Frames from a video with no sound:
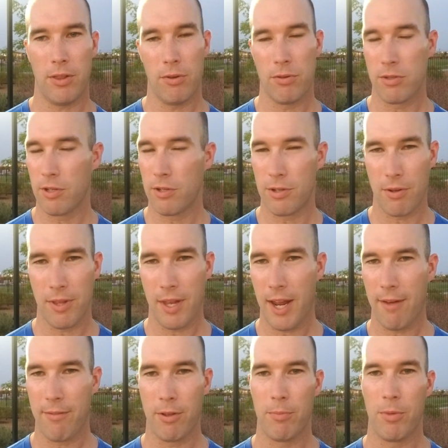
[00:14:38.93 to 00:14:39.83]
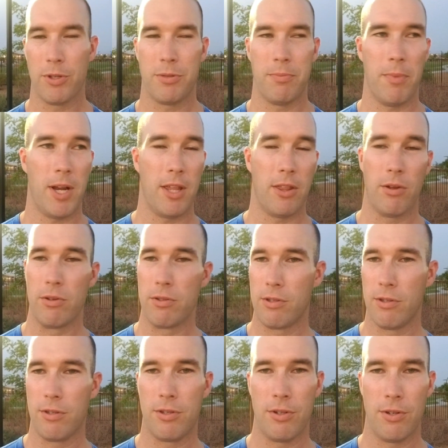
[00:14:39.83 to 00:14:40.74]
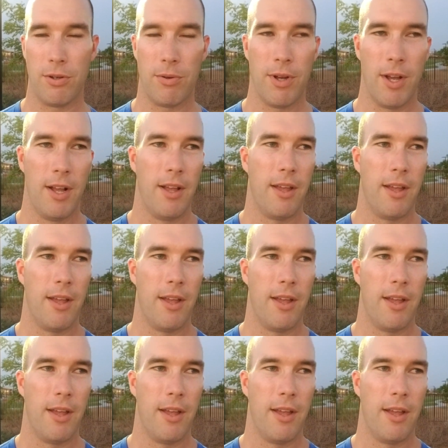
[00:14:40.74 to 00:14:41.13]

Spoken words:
Those are the two that have the most money. Those are the two